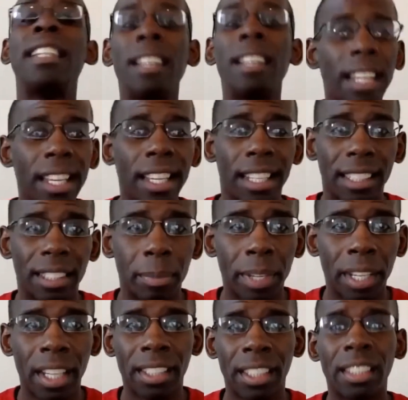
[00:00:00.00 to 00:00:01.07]
is,
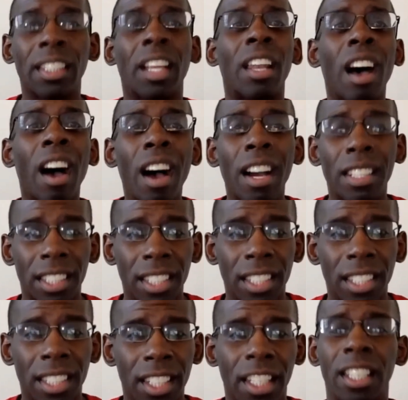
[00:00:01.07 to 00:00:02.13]
because it's Allah's
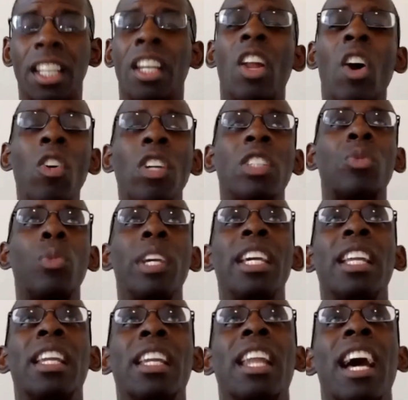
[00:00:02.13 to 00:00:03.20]
year. And as long as we're in
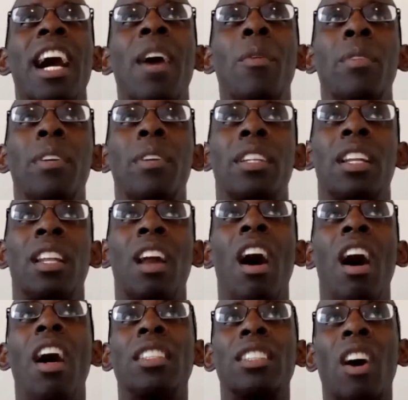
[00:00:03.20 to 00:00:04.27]
line with
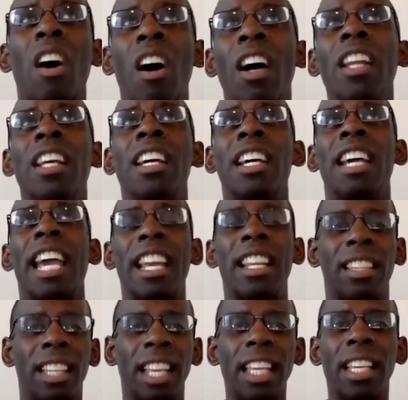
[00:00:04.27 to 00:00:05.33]
Allah's heart and
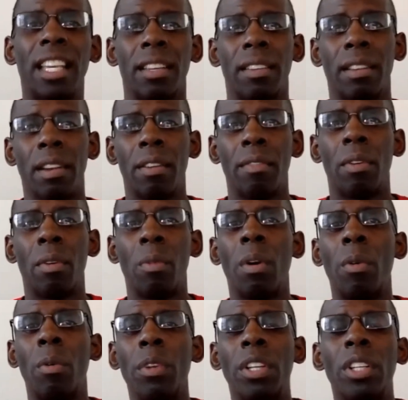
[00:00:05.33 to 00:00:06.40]
thinking for what
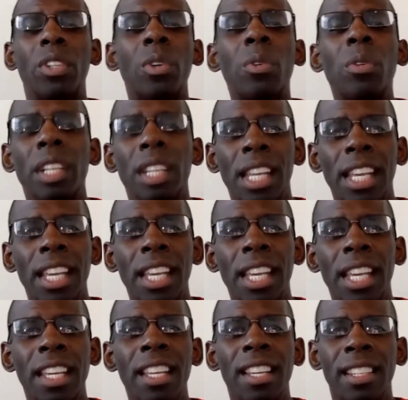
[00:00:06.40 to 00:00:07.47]
we're doing, then
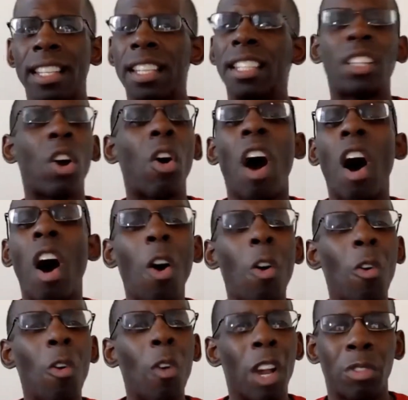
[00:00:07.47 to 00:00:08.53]
it's going to
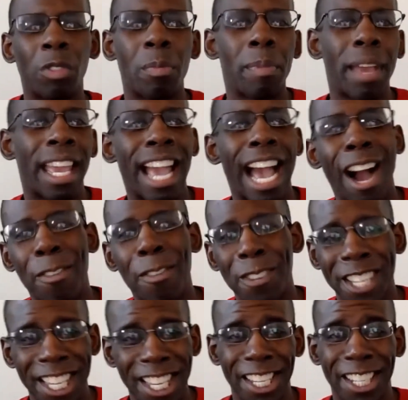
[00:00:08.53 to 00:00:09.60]
always remain our
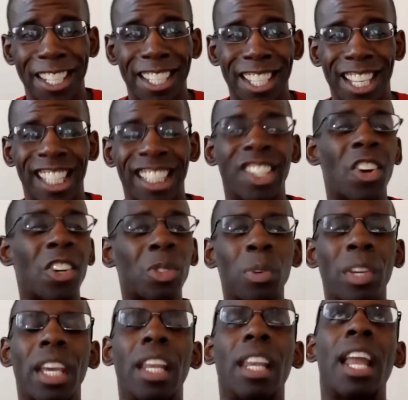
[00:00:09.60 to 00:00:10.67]
year, as long as we're
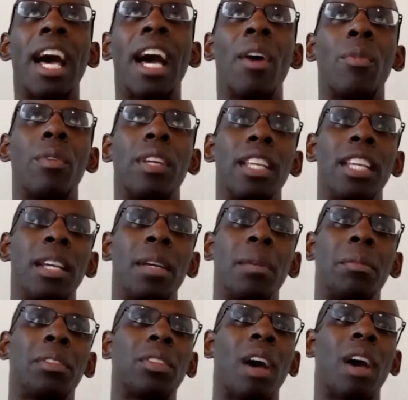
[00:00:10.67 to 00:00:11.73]
in line with him.
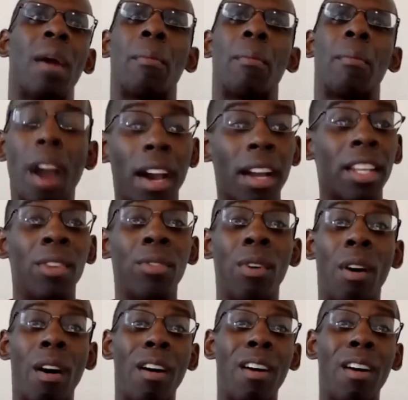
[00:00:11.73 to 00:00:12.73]
So I'm proud of you all.